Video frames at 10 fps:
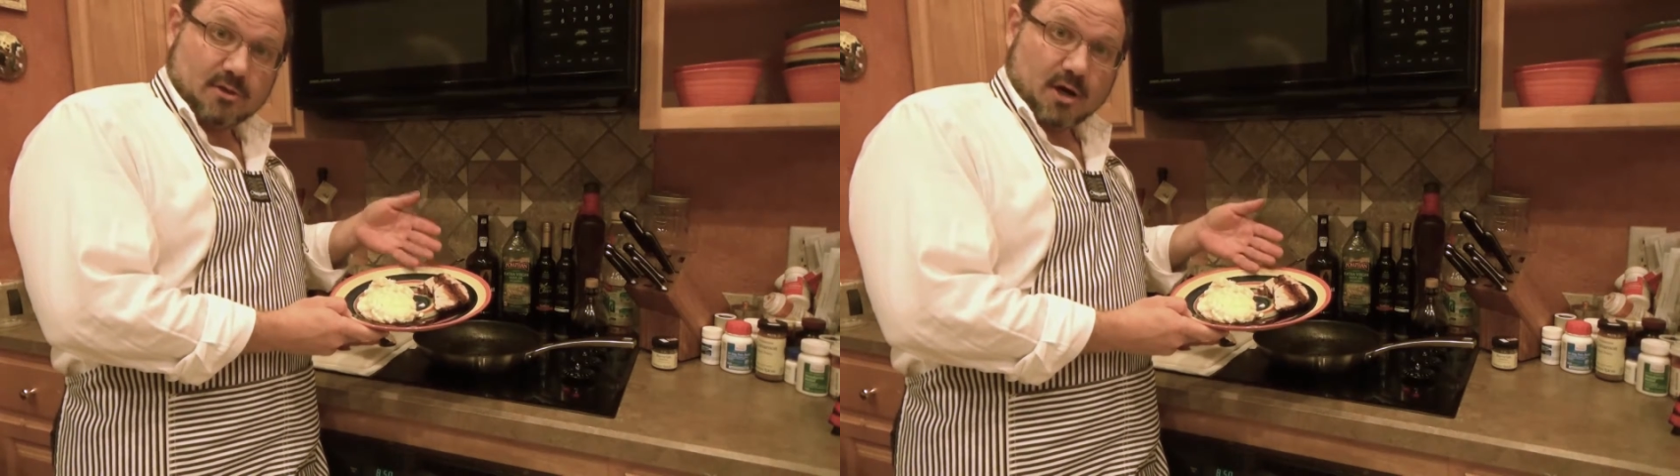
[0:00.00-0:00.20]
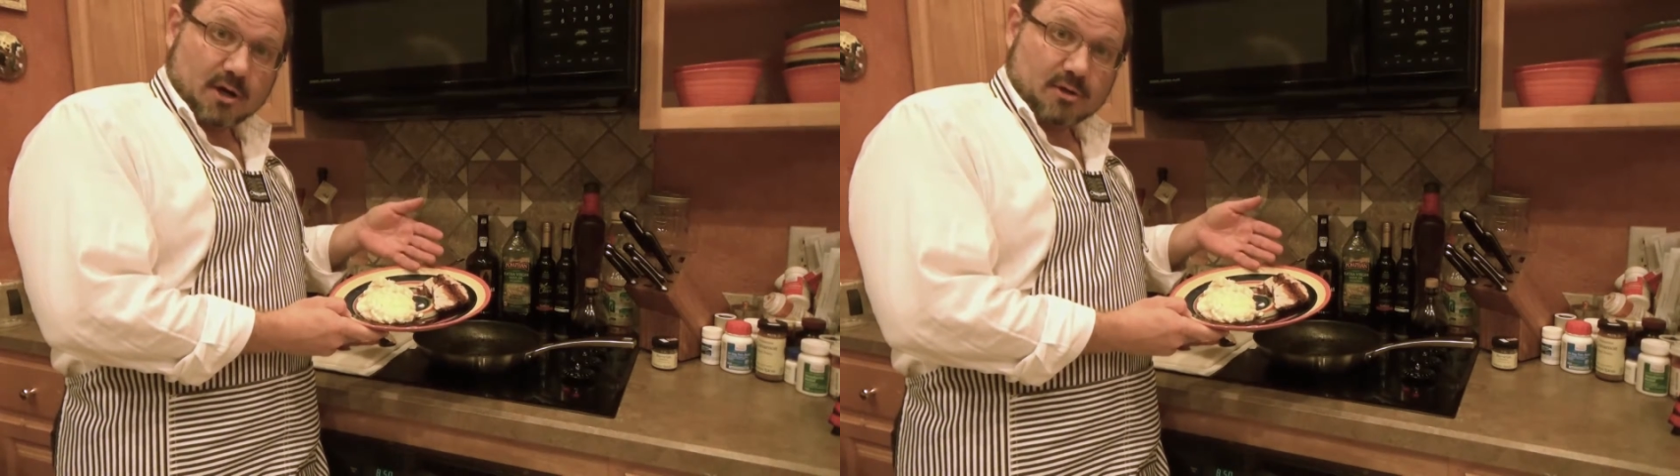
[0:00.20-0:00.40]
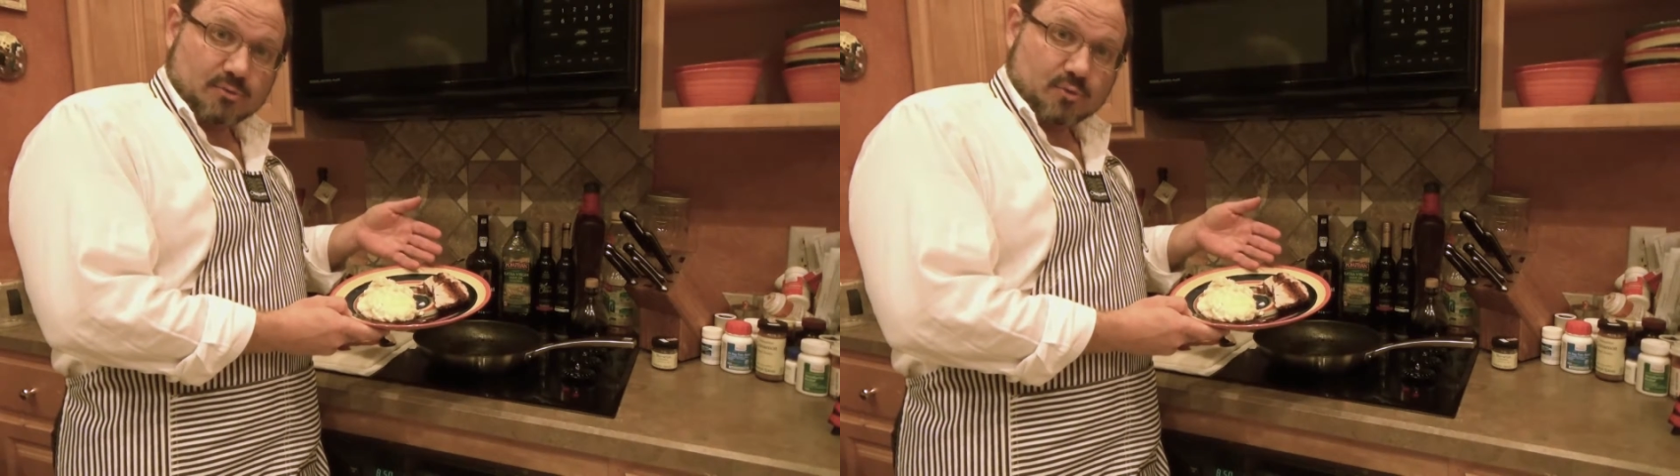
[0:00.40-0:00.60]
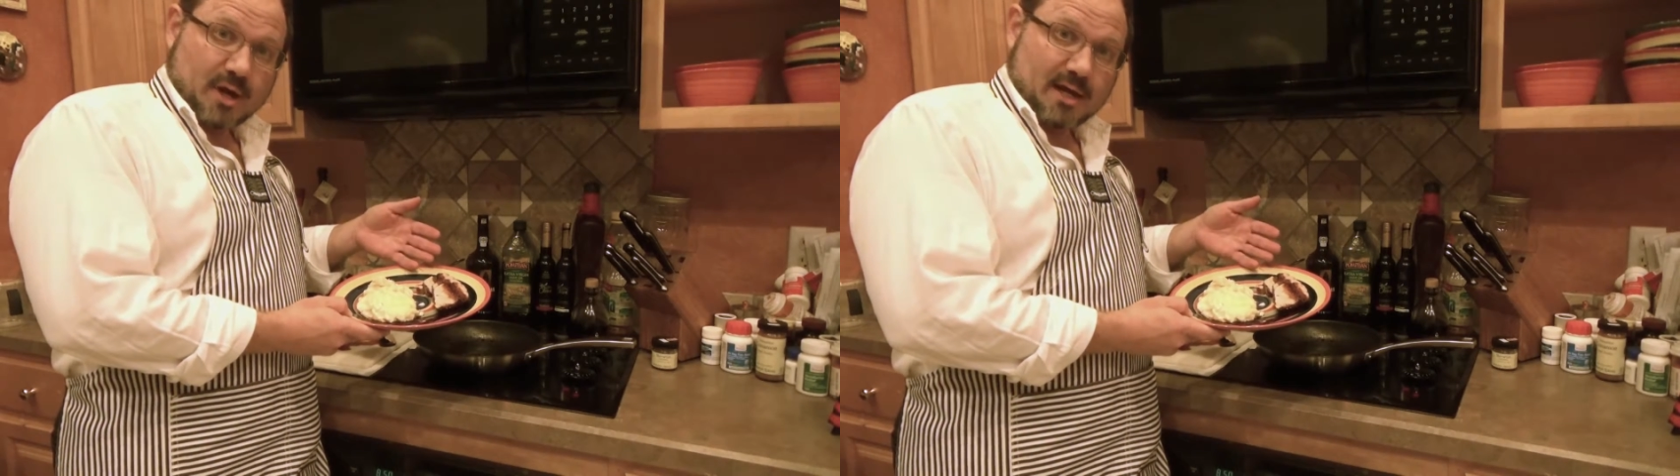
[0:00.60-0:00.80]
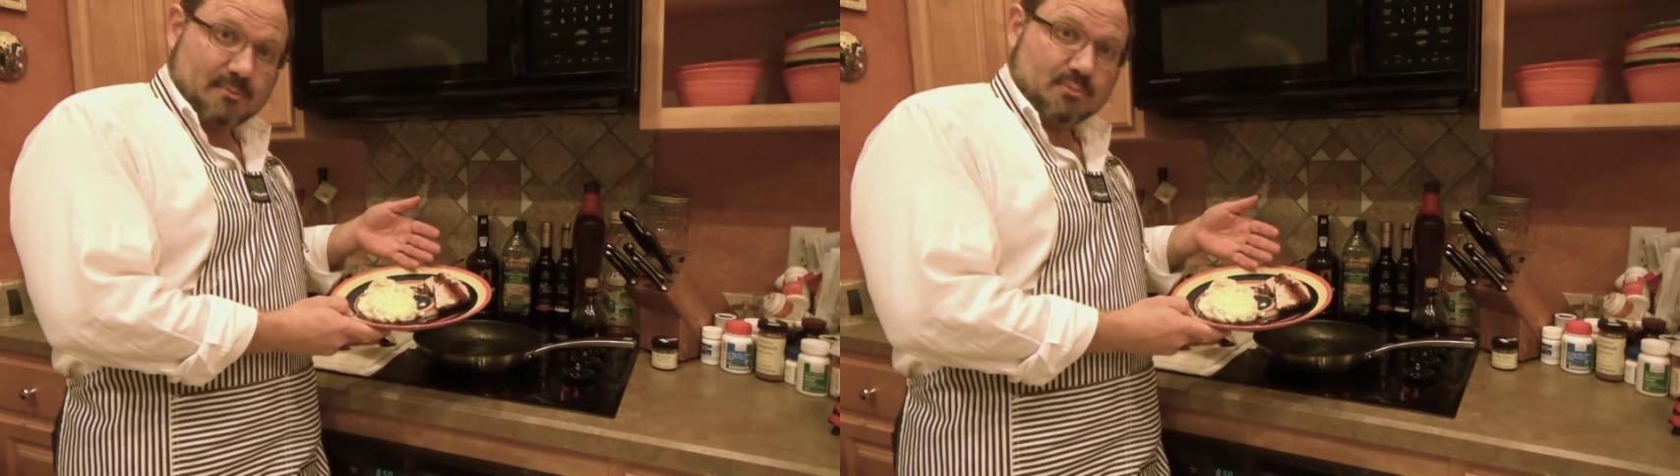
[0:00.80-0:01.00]
dark
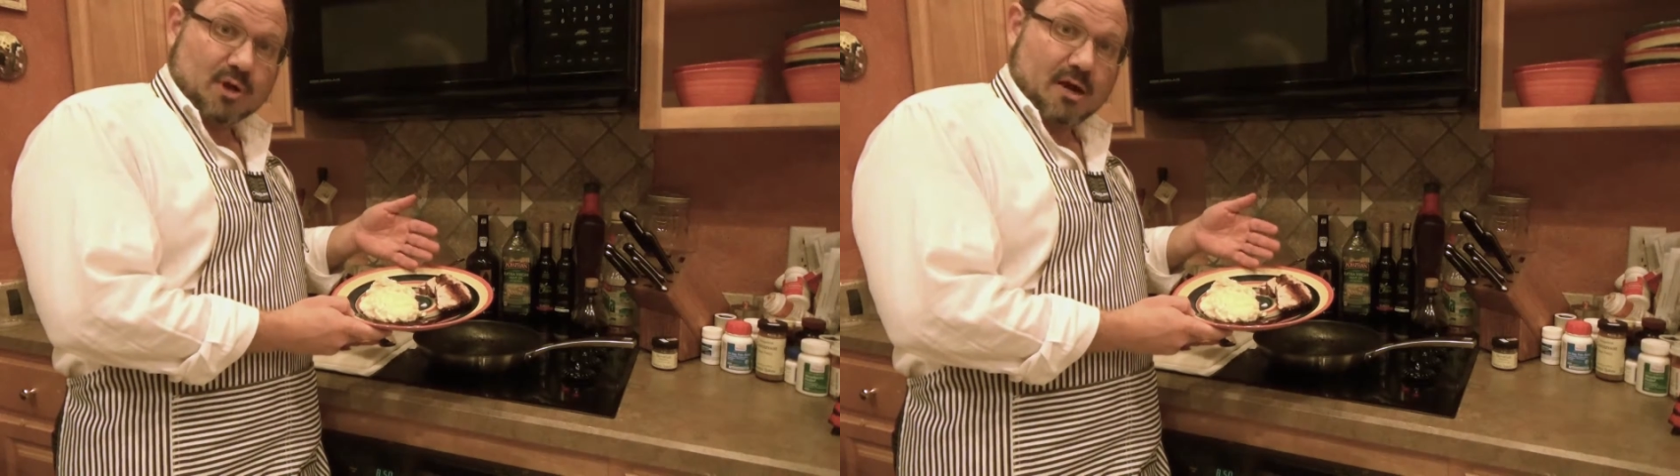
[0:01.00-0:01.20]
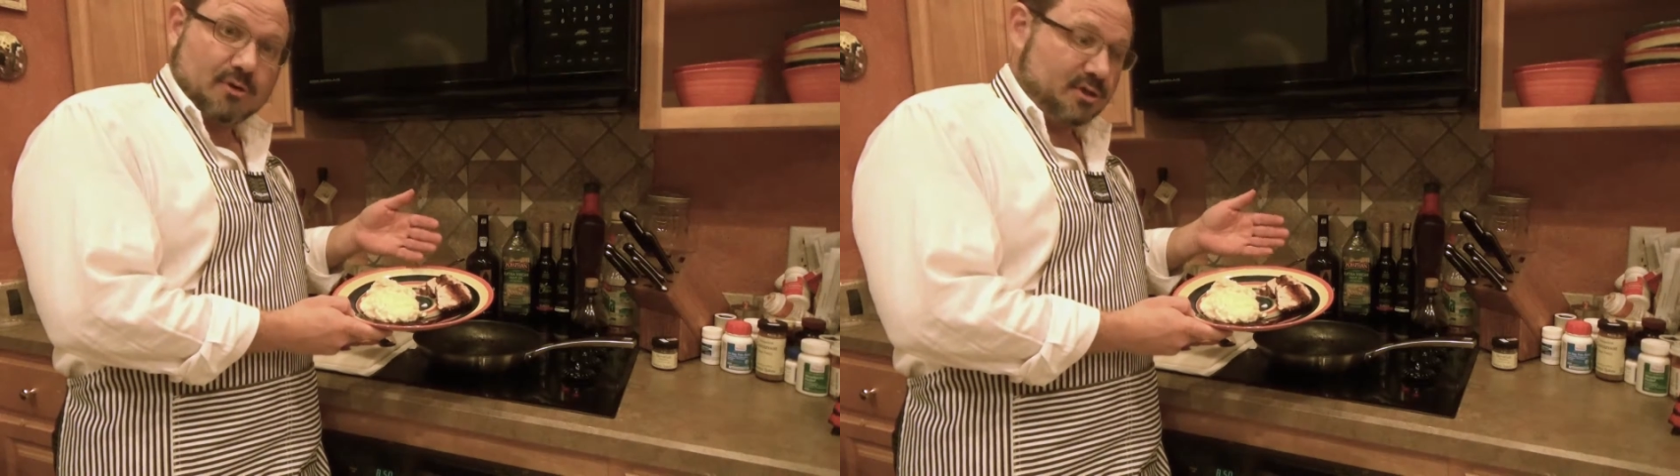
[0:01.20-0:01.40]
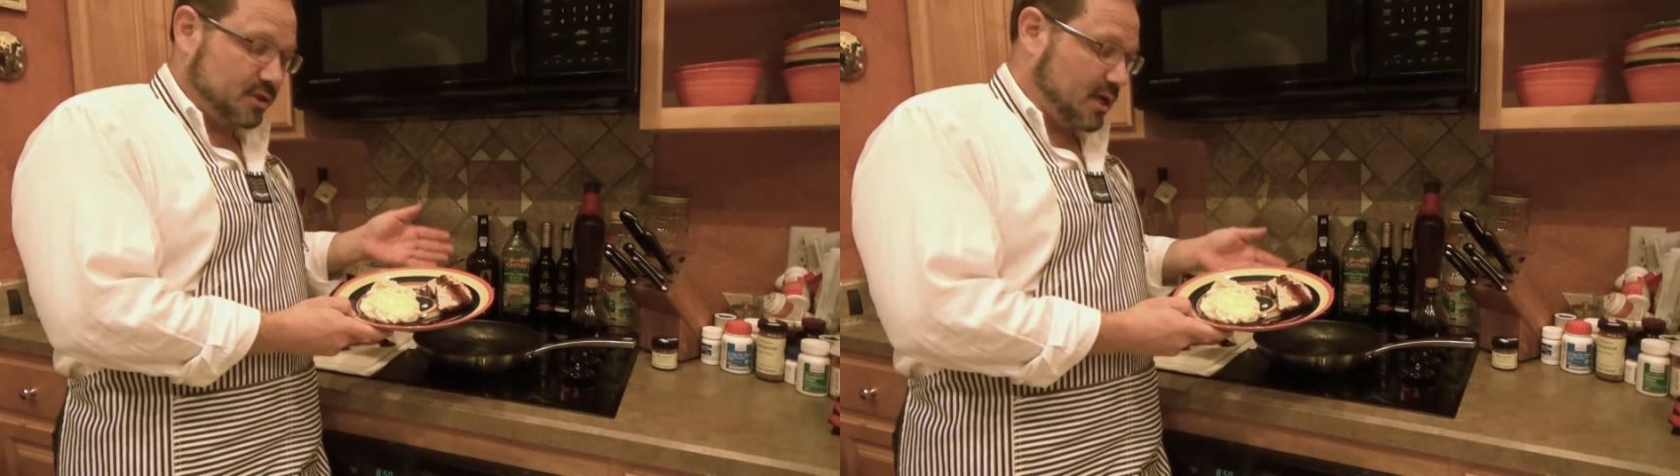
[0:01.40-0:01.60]
red brownish